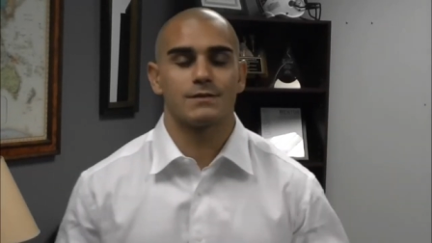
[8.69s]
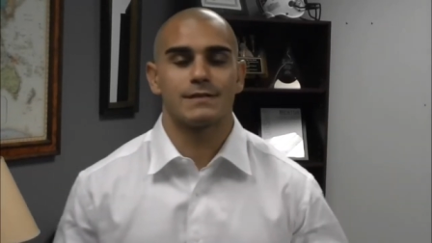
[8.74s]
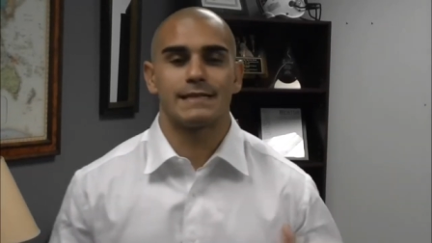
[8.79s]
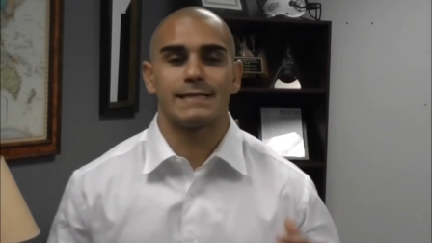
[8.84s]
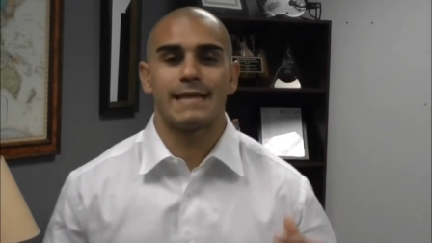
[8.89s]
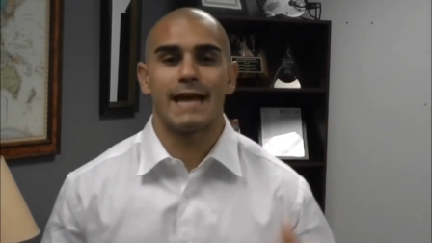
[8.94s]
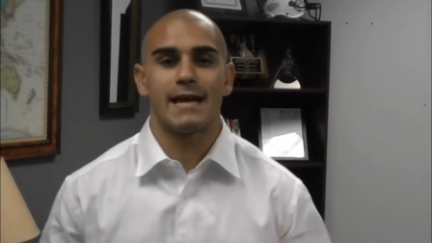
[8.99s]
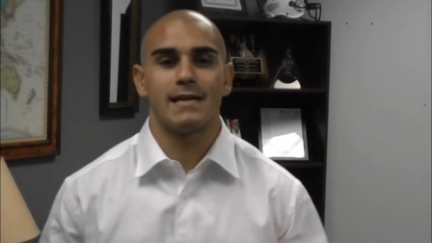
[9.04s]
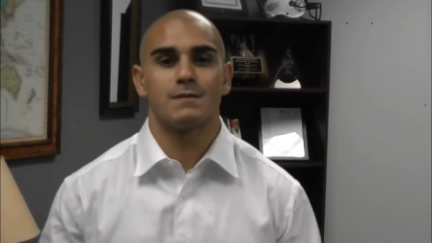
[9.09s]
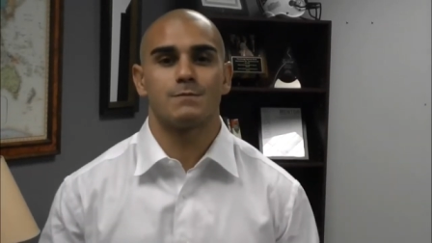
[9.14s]

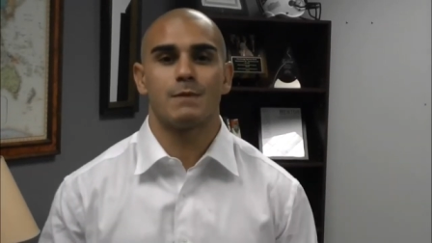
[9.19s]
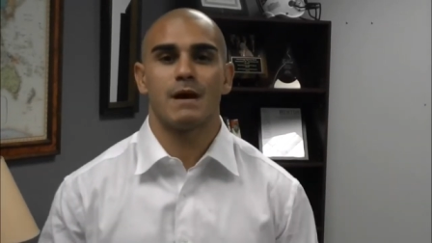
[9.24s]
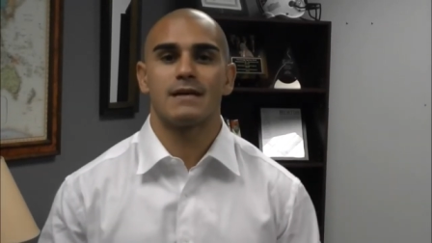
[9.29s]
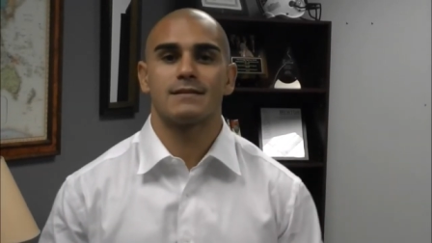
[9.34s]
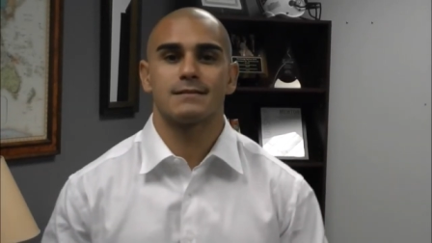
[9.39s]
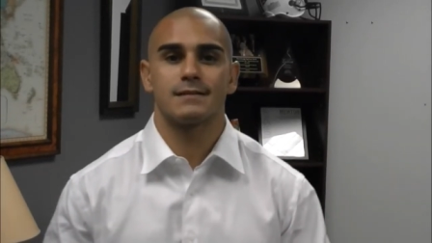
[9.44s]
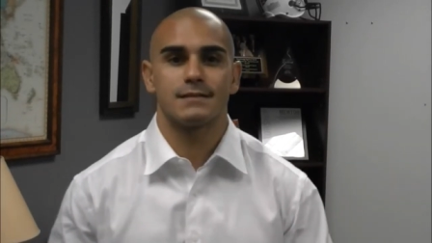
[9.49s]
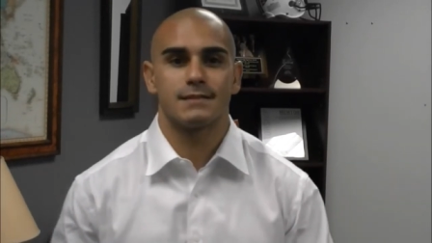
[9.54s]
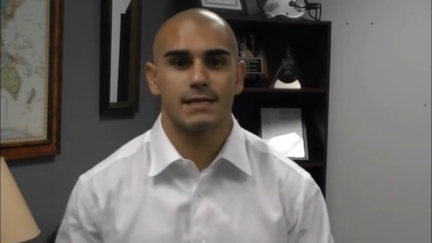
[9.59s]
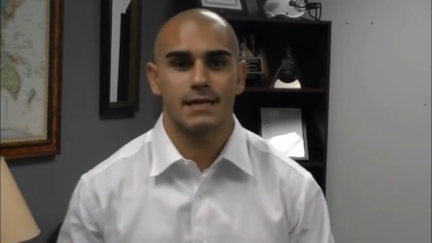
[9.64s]
Today's
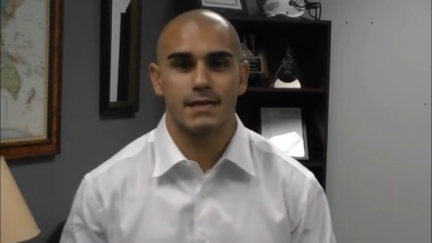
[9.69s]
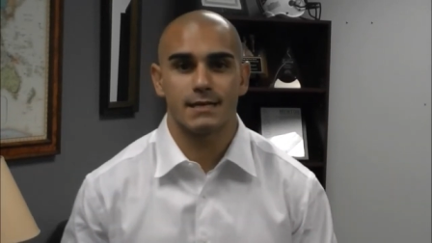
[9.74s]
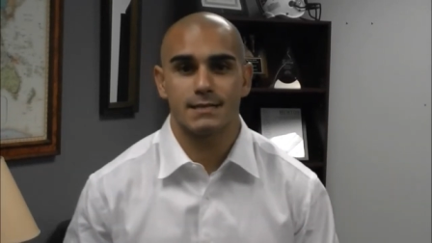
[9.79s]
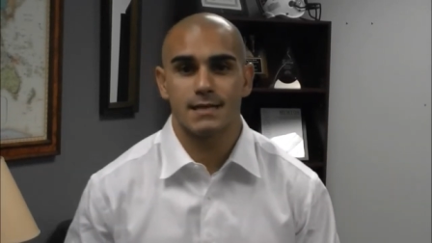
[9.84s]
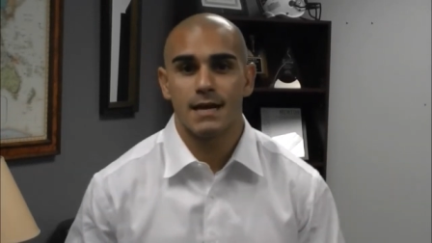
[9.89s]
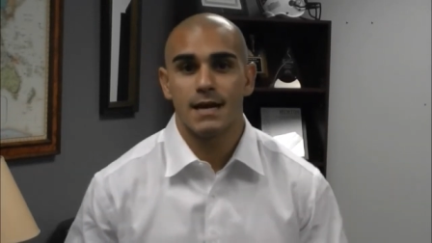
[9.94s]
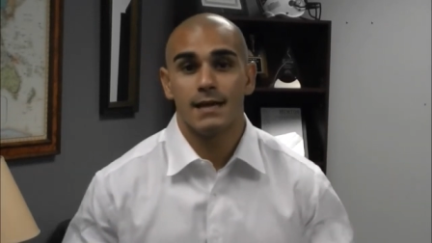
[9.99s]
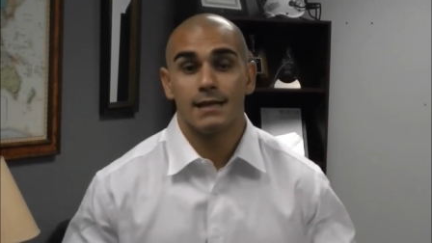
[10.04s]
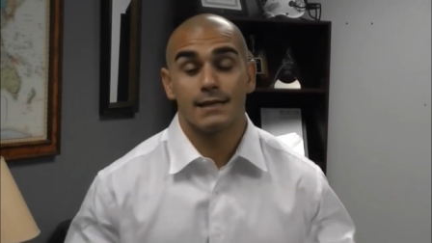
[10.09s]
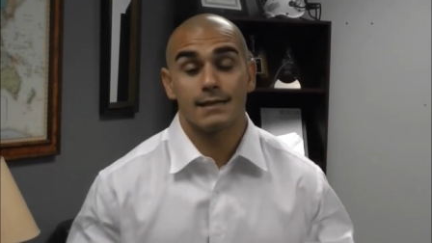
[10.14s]
message is
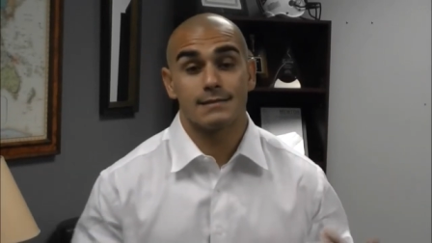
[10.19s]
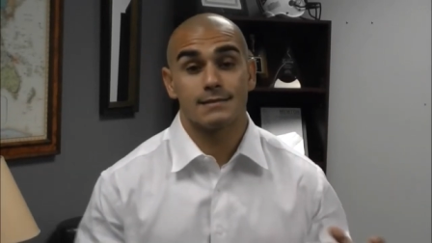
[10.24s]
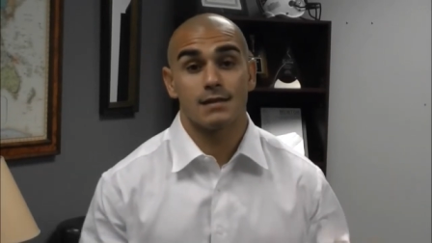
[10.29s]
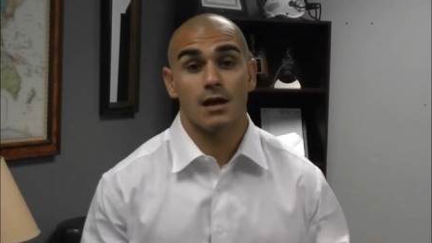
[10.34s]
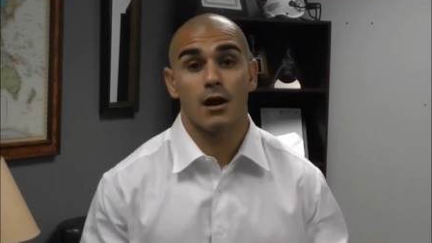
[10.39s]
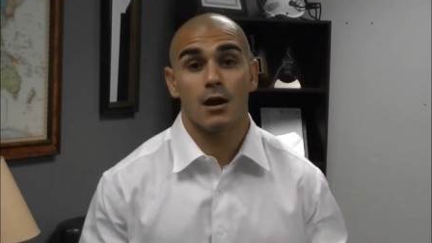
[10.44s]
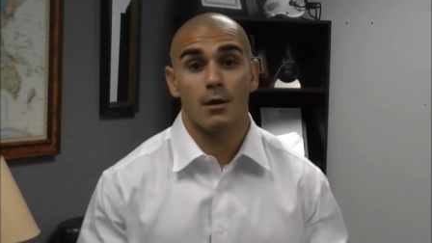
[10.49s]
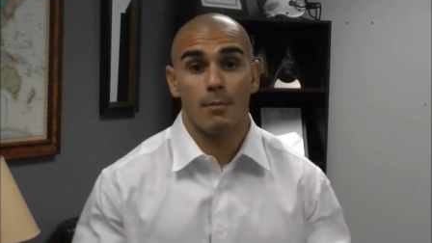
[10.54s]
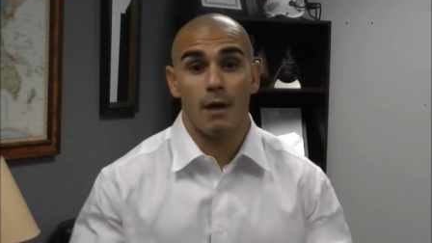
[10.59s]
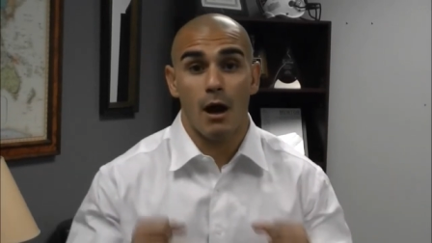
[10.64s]
let's
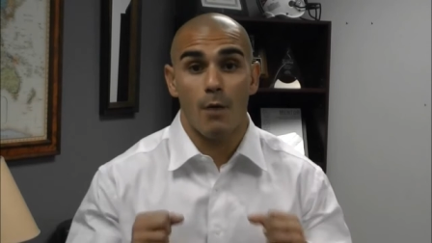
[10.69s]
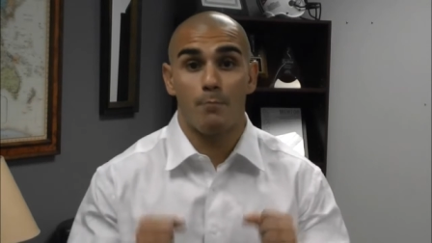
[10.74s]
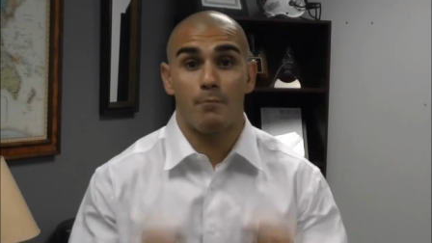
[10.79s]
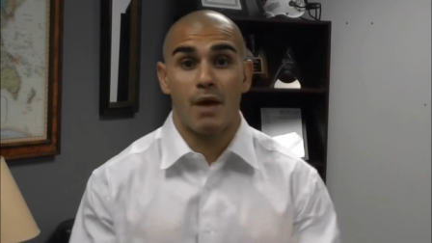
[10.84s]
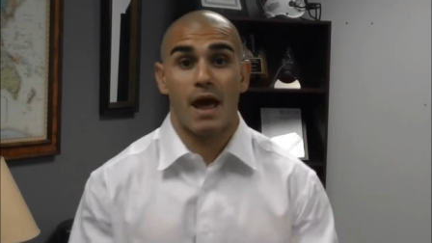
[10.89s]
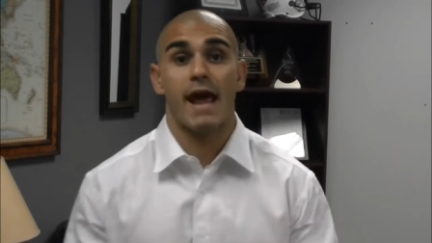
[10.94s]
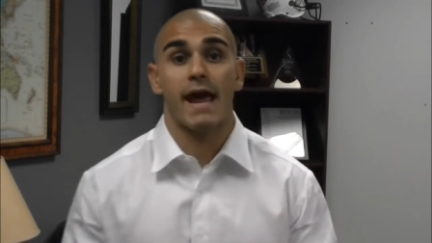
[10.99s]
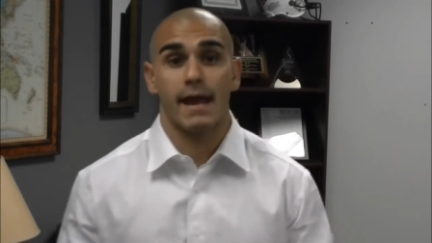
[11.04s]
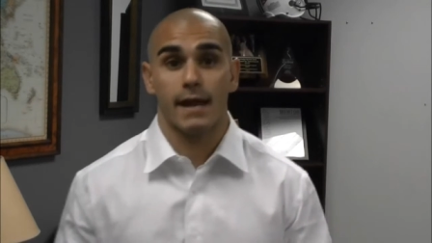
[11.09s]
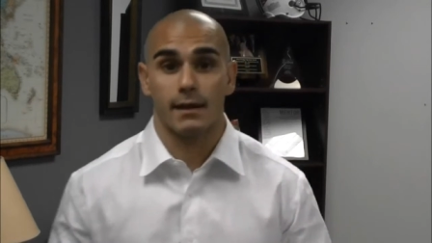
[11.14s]
talk about
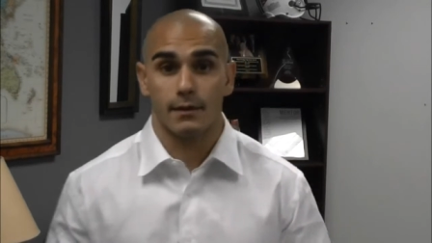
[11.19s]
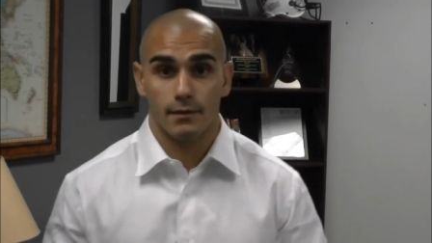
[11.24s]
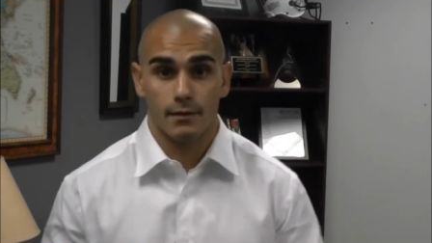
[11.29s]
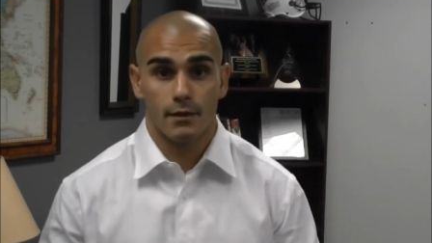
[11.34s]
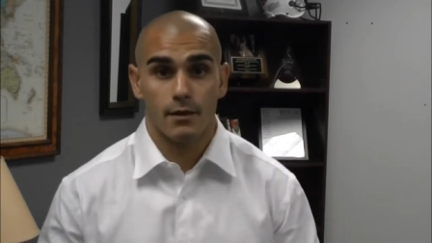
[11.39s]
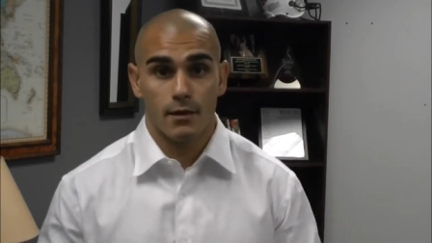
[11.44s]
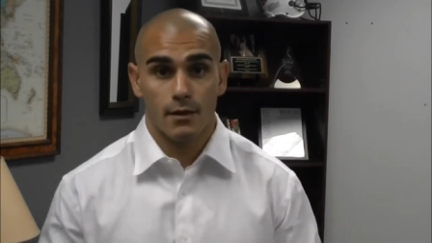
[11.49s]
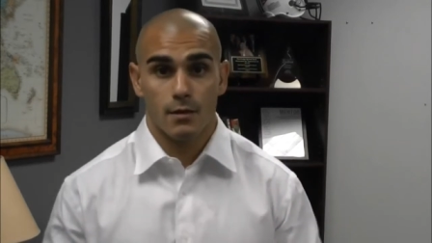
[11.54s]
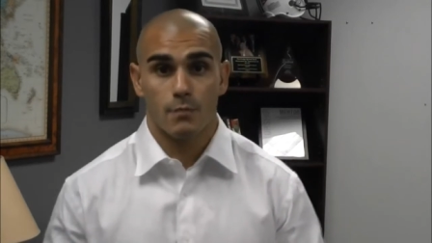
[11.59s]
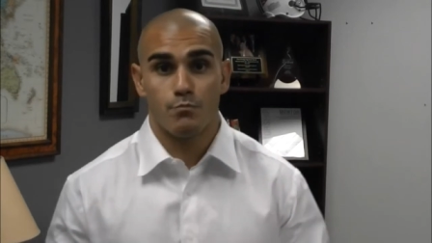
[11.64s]
pain.
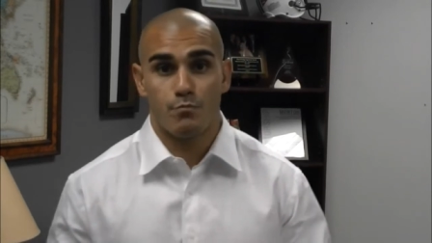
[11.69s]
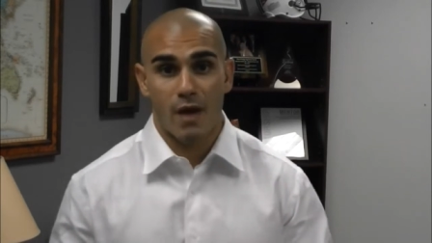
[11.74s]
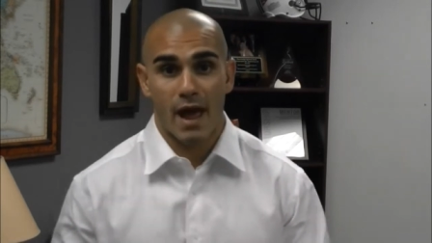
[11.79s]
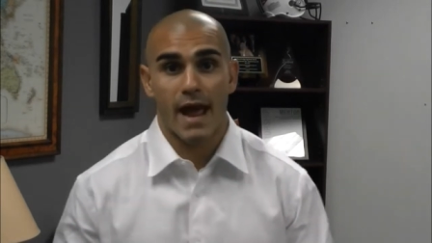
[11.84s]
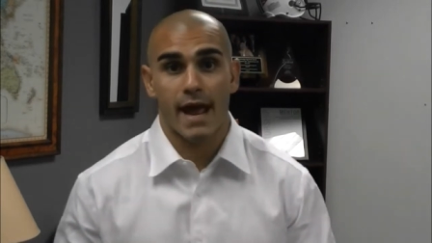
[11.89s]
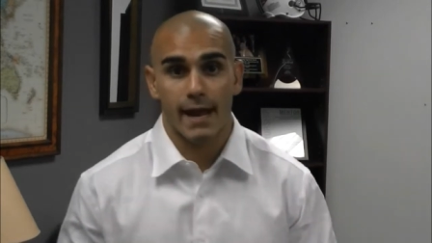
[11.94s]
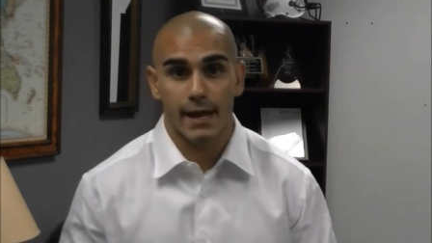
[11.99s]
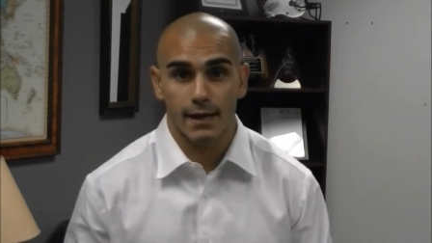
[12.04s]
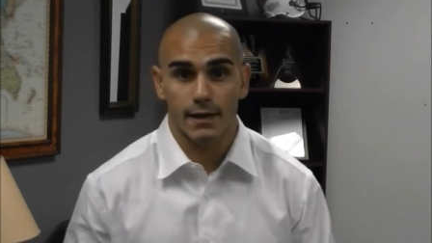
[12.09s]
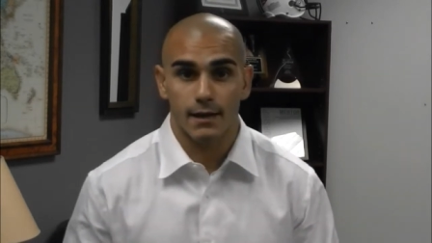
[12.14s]

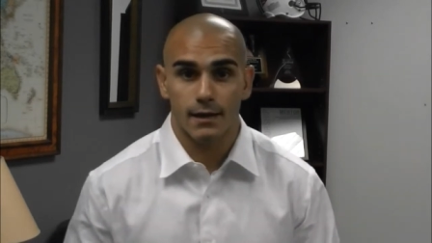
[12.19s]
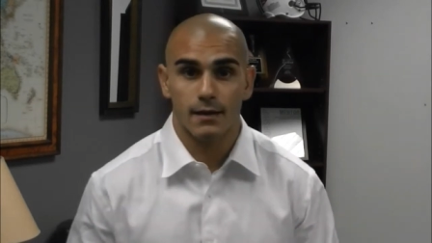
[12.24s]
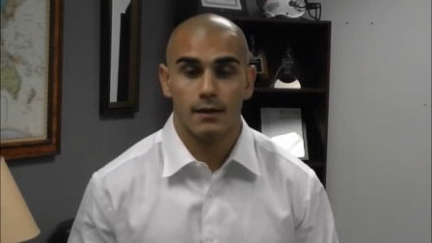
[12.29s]
Pain.